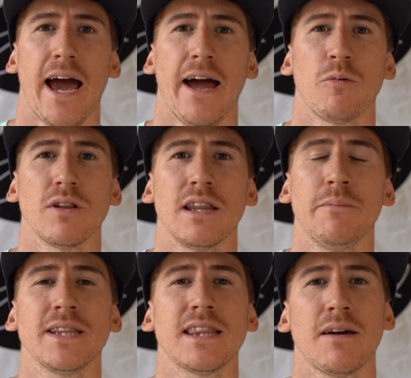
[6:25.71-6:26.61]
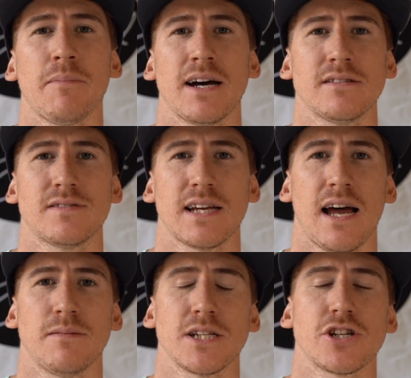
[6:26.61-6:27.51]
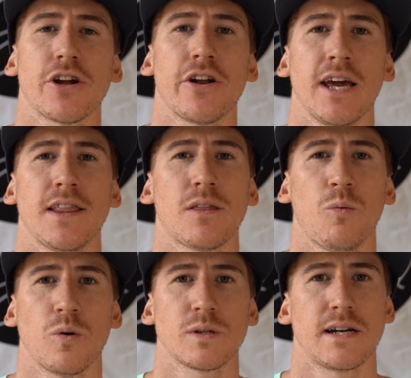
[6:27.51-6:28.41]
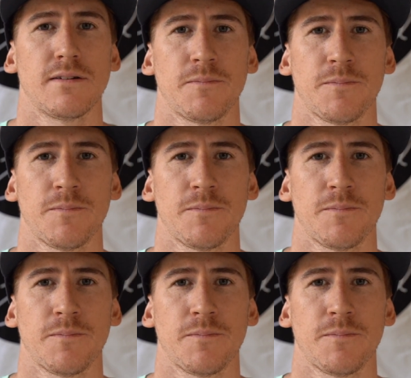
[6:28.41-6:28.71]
and will limit the amount of times that you're going to hit the water.